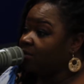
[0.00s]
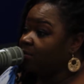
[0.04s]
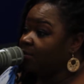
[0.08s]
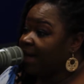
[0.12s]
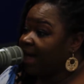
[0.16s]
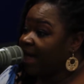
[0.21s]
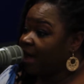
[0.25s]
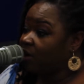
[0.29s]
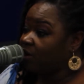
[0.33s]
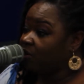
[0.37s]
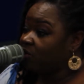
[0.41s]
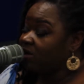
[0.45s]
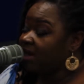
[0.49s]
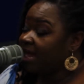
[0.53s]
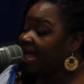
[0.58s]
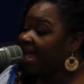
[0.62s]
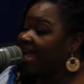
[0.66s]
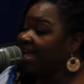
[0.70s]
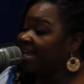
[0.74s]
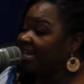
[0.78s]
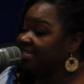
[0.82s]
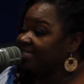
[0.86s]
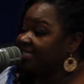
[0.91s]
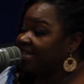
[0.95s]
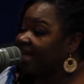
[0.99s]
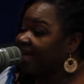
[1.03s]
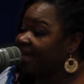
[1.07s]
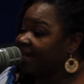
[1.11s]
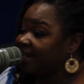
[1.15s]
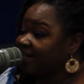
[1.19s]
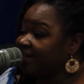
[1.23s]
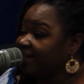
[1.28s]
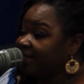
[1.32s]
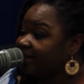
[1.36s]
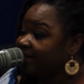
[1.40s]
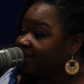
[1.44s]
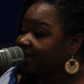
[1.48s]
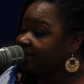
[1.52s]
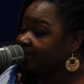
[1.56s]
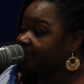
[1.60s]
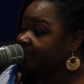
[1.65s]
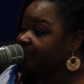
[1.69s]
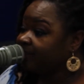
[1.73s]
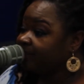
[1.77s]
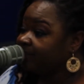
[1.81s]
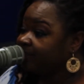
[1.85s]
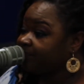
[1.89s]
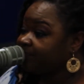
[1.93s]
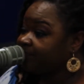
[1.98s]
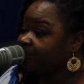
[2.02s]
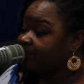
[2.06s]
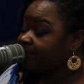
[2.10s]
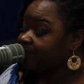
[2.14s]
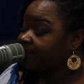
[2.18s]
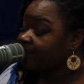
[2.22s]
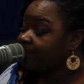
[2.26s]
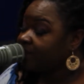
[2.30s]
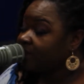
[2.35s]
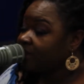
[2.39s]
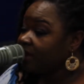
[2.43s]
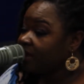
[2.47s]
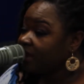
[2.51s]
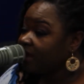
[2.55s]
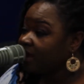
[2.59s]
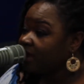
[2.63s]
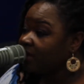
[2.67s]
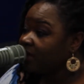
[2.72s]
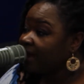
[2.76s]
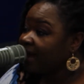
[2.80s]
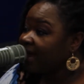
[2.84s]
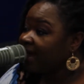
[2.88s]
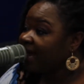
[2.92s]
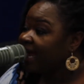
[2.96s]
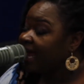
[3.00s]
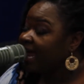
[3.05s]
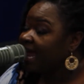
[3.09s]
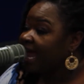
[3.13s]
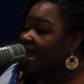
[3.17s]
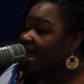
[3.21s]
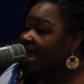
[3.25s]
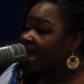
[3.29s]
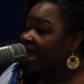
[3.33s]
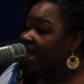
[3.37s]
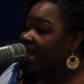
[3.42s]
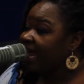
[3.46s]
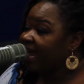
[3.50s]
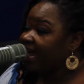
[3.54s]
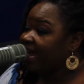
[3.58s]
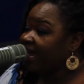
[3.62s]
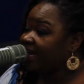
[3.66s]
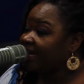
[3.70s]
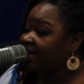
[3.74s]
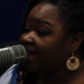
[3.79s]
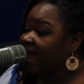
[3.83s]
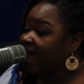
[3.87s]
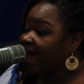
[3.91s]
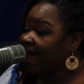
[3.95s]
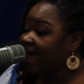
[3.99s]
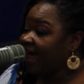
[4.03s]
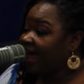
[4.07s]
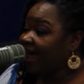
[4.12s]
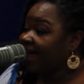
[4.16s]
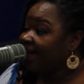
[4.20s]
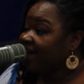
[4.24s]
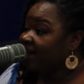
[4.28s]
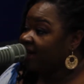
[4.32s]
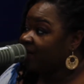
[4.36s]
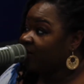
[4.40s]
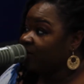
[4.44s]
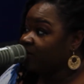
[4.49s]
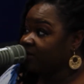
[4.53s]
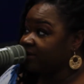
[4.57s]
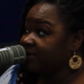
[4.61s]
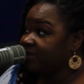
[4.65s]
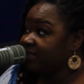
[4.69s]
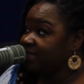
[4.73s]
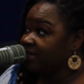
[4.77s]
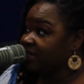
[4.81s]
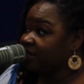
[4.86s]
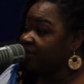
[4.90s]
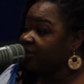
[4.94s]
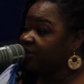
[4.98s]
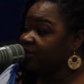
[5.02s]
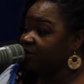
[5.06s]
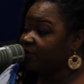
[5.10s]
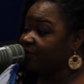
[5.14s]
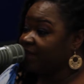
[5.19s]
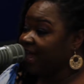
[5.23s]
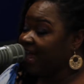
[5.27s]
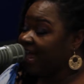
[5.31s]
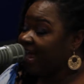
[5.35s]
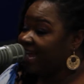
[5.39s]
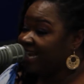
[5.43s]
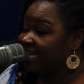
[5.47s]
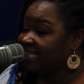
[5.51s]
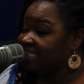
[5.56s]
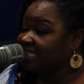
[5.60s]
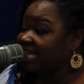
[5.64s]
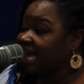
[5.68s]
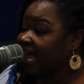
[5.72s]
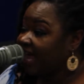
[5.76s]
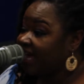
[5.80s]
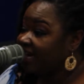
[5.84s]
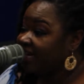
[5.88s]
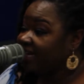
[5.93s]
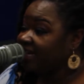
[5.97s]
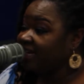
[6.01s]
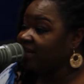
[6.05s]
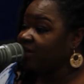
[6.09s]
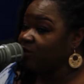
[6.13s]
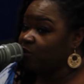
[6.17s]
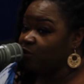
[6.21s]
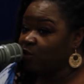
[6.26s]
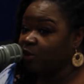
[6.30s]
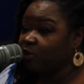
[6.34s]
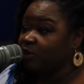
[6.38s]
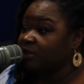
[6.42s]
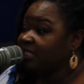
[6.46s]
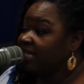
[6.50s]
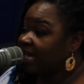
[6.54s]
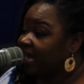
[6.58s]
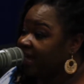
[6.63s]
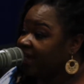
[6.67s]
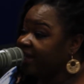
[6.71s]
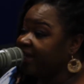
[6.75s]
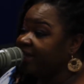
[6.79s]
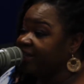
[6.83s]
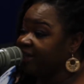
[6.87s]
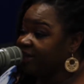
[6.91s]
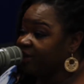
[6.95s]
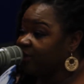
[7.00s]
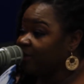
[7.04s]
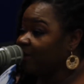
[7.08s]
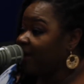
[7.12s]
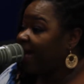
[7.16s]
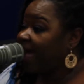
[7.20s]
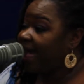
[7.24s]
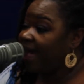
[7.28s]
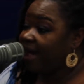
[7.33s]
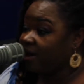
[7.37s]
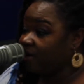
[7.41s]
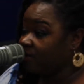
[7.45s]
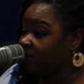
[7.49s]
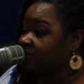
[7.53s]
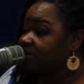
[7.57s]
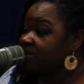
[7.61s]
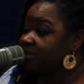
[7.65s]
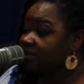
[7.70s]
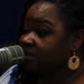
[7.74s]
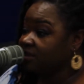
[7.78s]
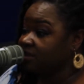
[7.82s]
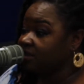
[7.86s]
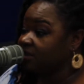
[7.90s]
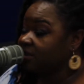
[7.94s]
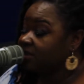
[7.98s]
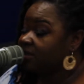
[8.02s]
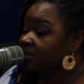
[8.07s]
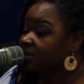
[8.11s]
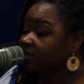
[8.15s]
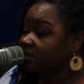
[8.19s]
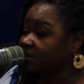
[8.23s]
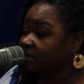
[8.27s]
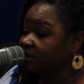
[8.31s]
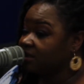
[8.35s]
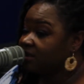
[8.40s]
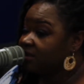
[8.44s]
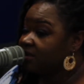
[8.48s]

about anxiety. Preaching now. Okay. And I will tell you that anxiety will take you out. Yes.